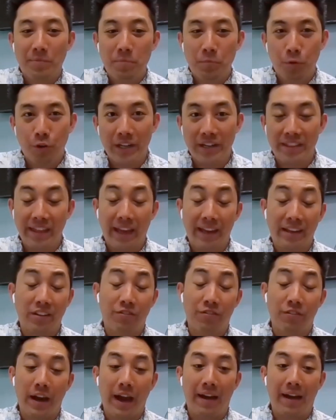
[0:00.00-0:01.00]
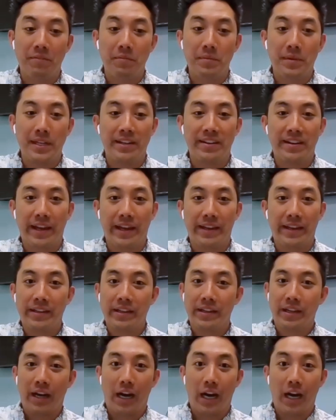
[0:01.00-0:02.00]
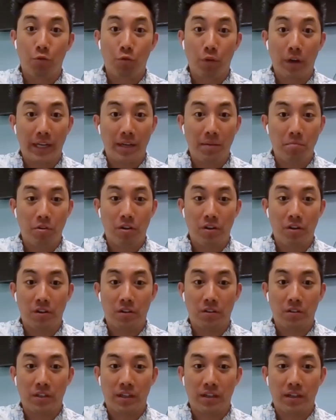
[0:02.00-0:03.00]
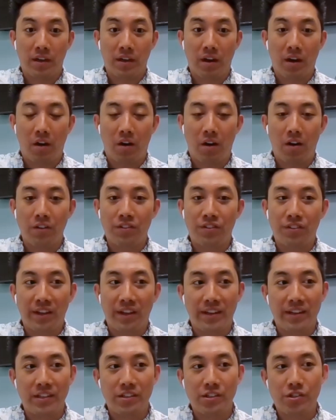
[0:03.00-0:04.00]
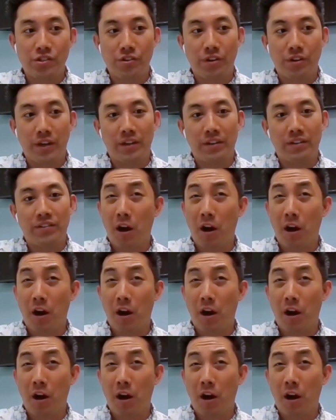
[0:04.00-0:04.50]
Marina. Thank you for having me today. Ricky Muraoka, Allstate Insurance.